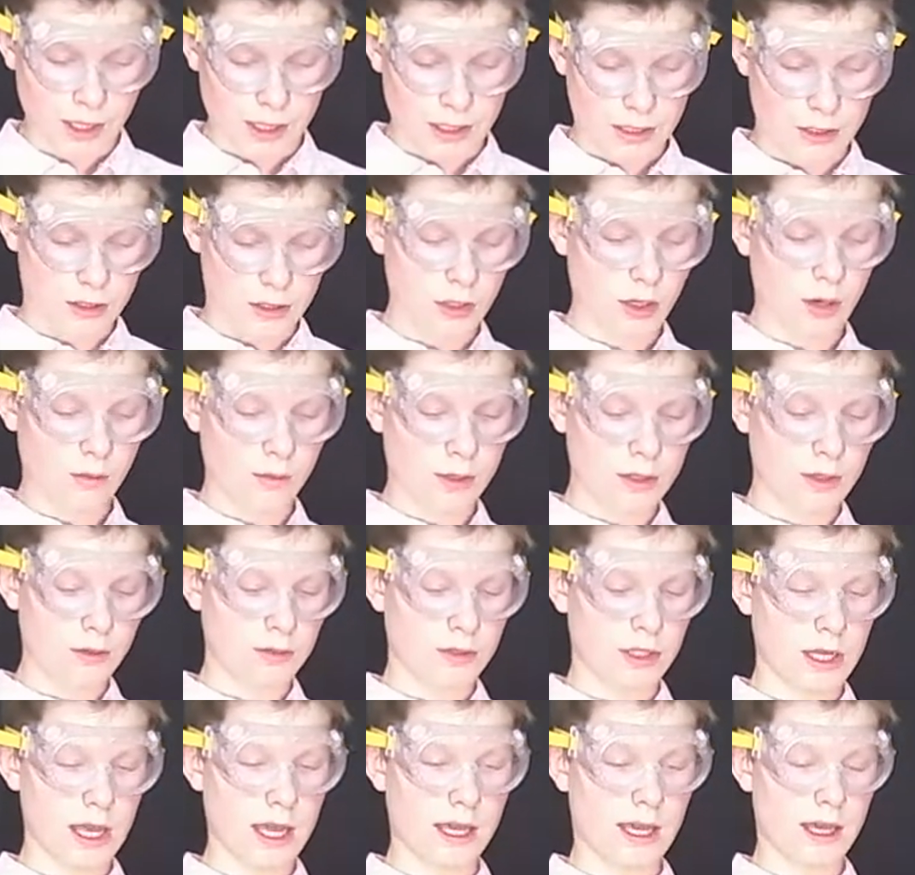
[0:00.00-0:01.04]
So when you
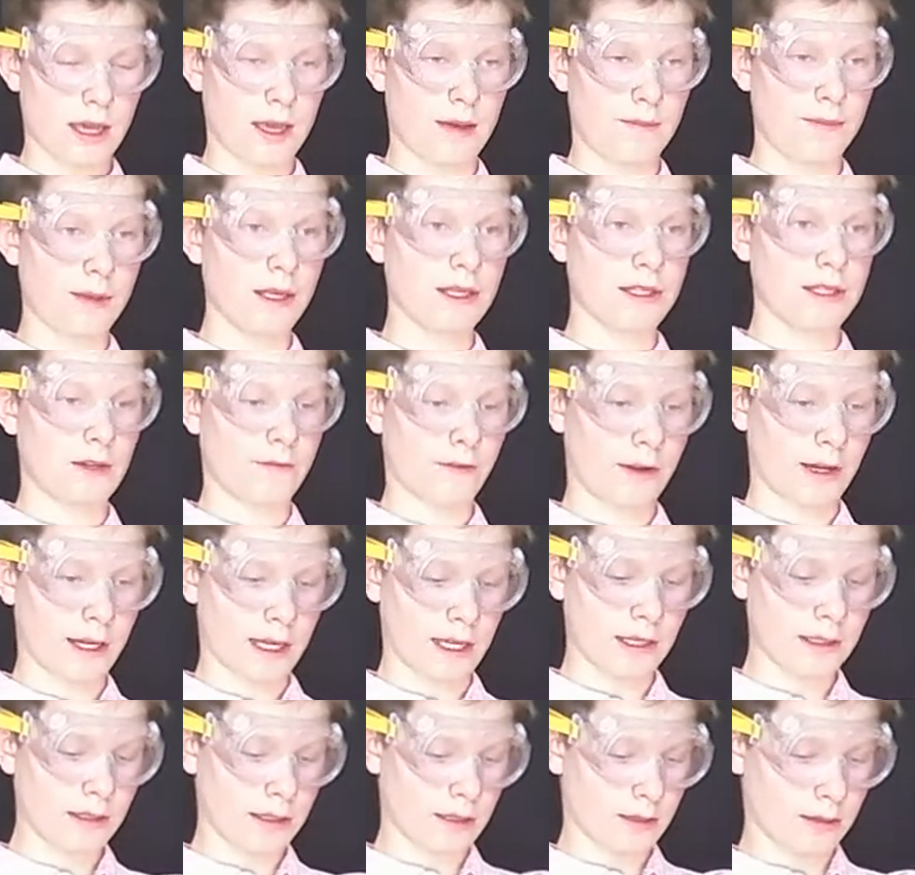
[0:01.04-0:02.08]
take a piece of
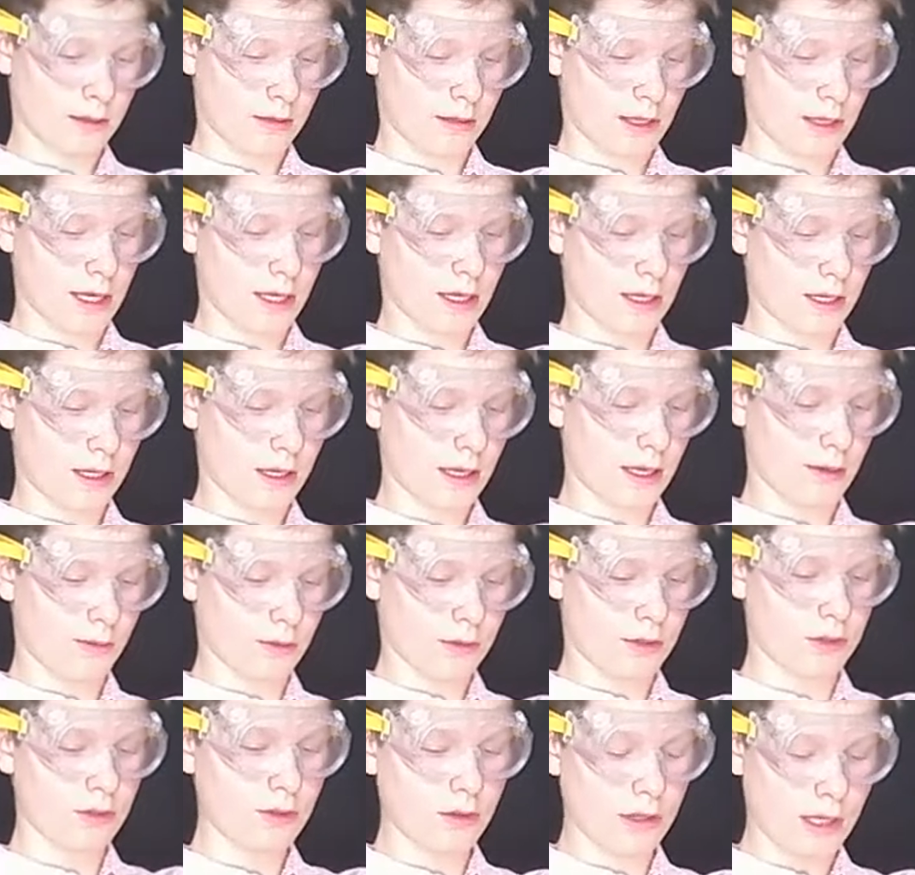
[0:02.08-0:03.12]
ice, like I will
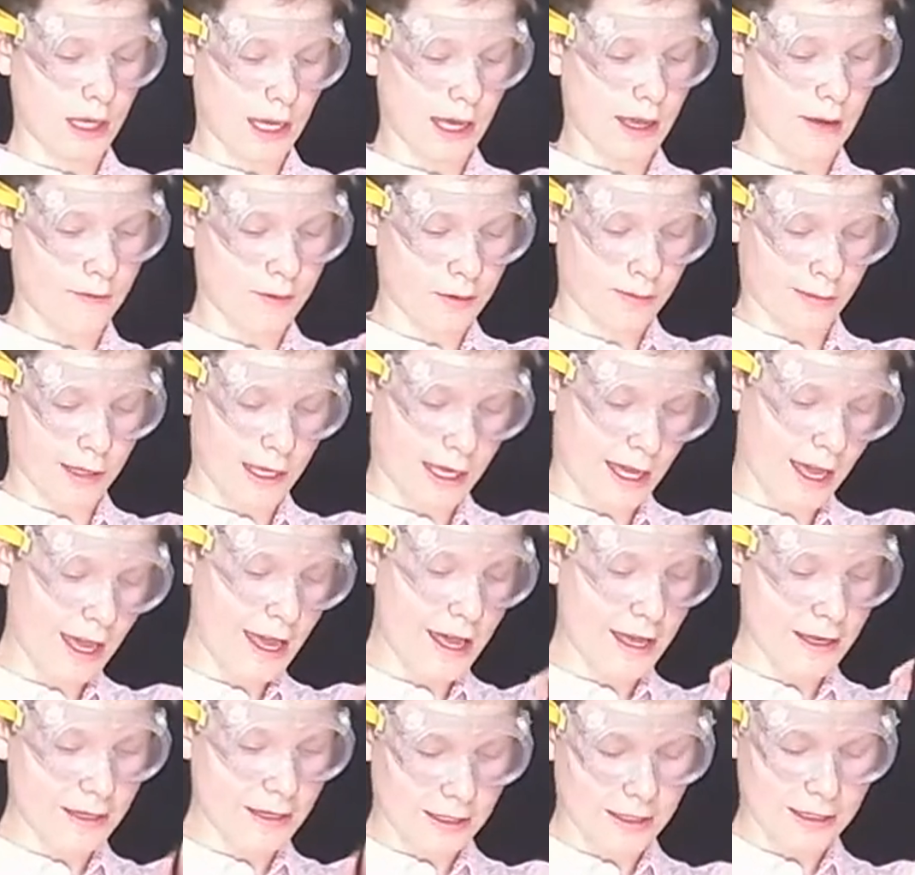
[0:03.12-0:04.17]
soon have in my
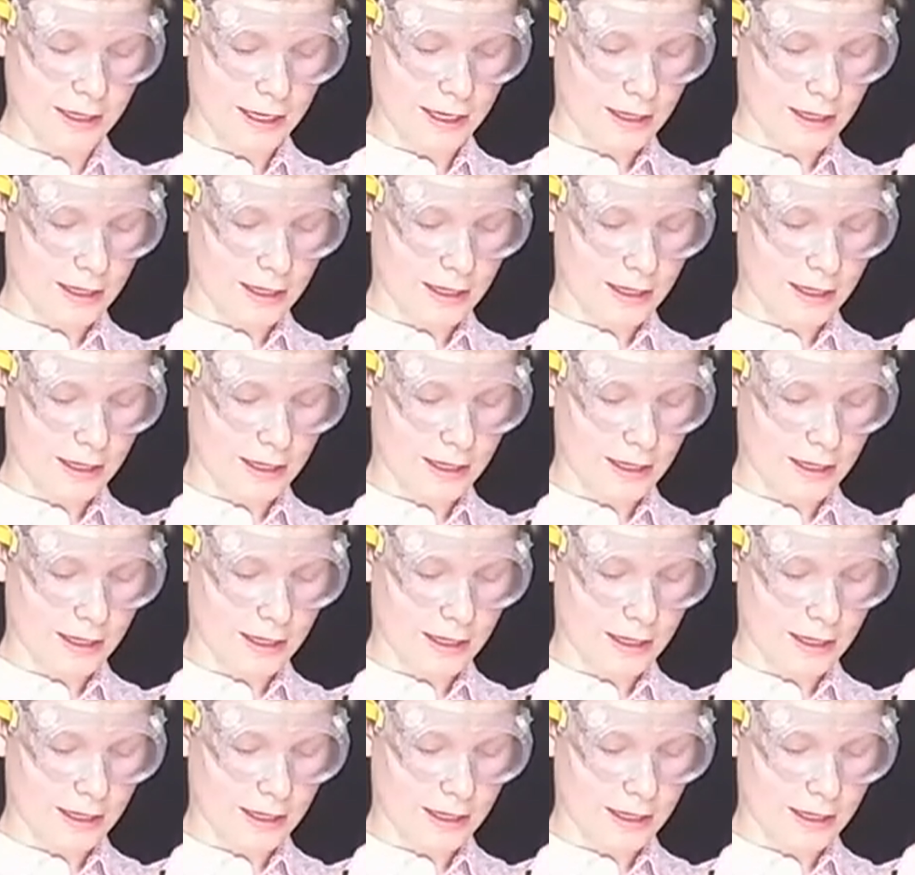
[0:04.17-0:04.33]
hand,